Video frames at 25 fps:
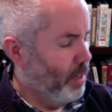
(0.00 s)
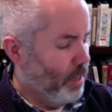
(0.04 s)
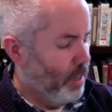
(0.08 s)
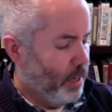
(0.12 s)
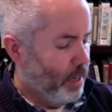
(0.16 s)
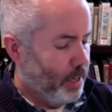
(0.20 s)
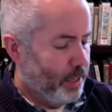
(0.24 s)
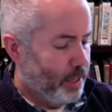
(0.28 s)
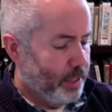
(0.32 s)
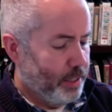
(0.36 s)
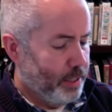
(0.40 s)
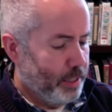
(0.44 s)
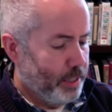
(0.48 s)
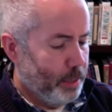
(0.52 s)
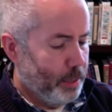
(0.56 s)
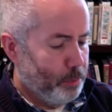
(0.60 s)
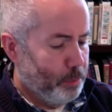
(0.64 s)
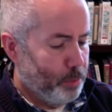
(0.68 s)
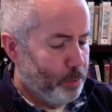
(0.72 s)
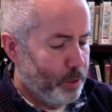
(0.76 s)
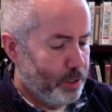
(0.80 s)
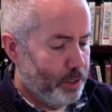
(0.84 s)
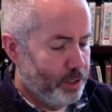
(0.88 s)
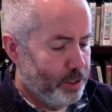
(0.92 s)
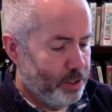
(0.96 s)
Uh, that
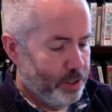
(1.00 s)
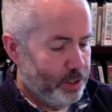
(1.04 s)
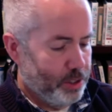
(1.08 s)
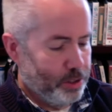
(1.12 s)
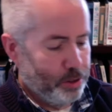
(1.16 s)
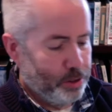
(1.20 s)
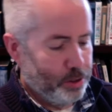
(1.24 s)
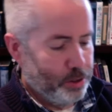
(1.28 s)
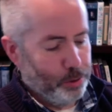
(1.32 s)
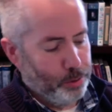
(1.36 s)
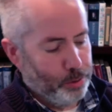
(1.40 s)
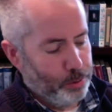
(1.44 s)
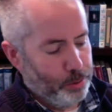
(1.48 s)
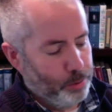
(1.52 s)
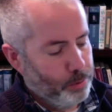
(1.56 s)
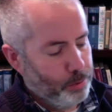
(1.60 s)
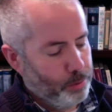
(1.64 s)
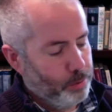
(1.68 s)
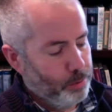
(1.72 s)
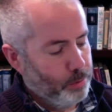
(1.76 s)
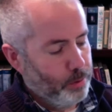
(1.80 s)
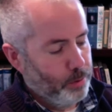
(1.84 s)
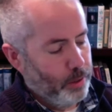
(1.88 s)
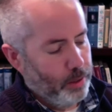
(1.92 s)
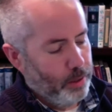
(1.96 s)
brings us
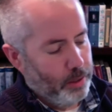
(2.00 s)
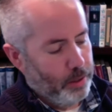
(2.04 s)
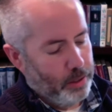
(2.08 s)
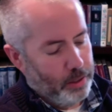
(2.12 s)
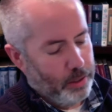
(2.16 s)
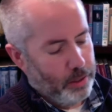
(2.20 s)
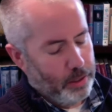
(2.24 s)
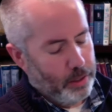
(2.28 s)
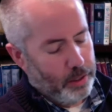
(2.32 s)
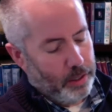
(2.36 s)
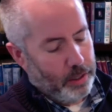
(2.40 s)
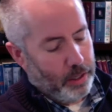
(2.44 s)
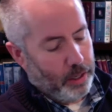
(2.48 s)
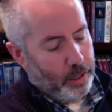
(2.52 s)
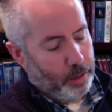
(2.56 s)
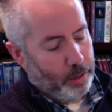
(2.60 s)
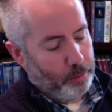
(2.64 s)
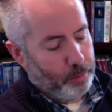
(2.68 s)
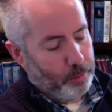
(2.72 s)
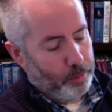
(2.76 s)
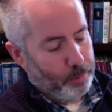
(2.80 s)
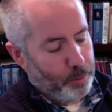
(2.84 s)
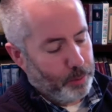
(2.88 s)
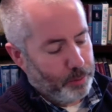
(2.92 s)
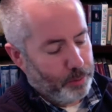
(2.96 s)
to, uh,
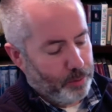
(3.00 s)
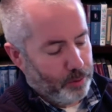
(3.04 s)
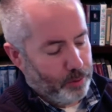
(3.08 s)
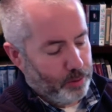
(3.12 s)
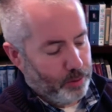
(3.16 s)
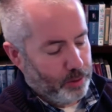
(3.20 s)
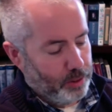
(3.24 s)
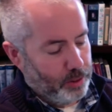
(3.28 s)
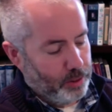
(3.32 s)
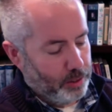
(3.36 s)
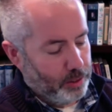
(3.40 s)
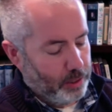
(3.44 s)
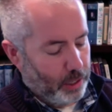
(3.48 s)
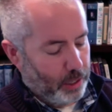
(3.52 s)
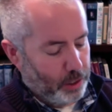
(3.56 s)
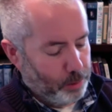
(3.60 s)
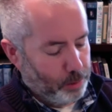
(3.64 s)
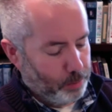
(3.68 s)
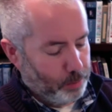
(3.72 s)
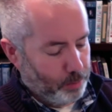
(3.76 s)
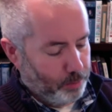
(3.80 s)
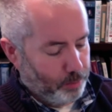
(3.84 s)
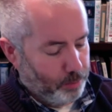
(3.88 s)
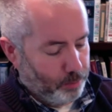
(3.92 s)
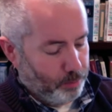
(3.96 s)
we'll move over to the
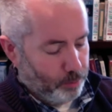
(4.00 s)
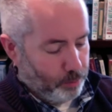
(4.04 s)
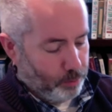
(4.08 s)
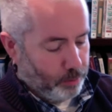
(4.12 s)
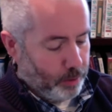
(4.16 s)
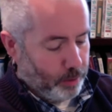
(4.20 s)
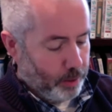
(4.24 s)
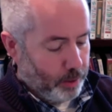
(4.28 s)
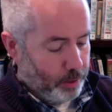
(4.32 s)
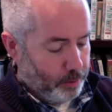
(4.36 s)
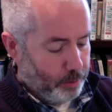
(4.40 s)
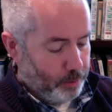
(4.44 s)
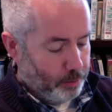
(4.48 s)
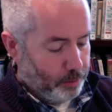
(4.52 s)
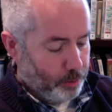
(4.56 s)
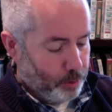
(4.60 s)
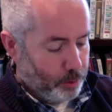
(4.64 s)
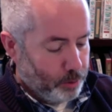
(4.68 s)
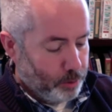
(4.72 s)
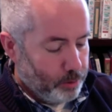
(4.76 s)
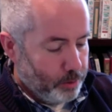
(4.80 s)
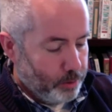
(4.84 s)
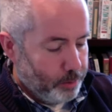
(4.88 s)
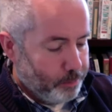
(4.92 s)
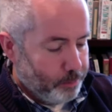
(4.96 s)
Gospel of
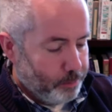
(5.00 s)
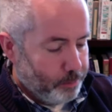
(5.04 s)
Luke.